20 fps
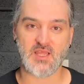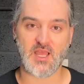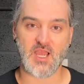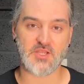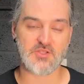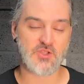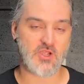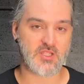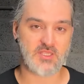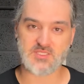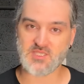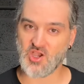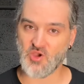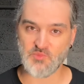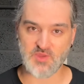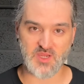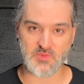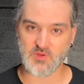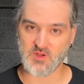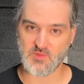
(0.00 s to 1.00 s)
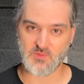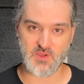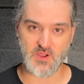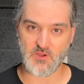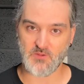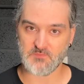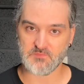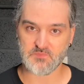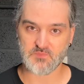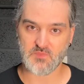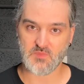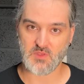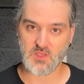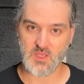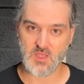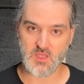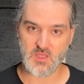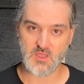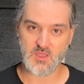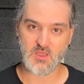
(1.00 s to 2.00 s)
that I don't tell people about.
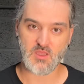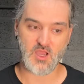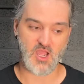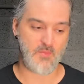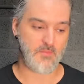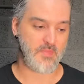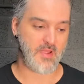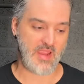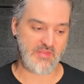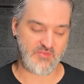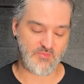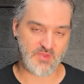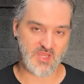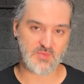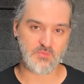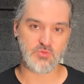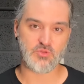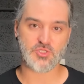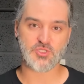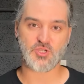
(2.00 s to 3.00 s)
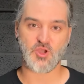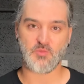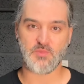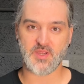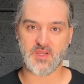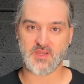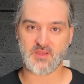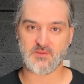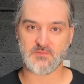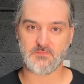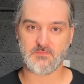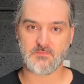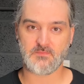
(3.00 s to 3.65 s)
I pay for people shopping.